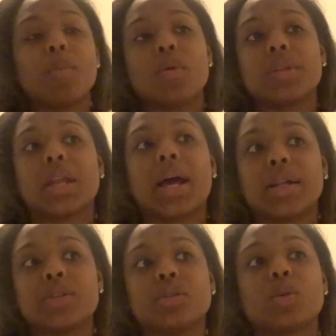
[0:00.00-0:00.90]
more than
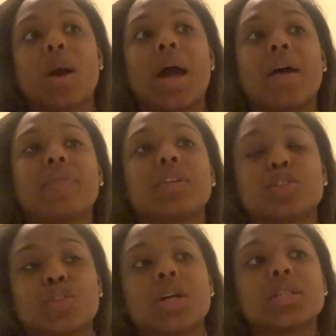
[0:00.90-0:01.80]
I do, so I have to
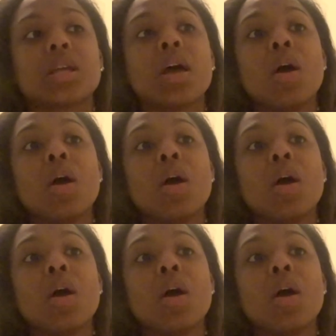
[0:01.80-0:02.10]
trust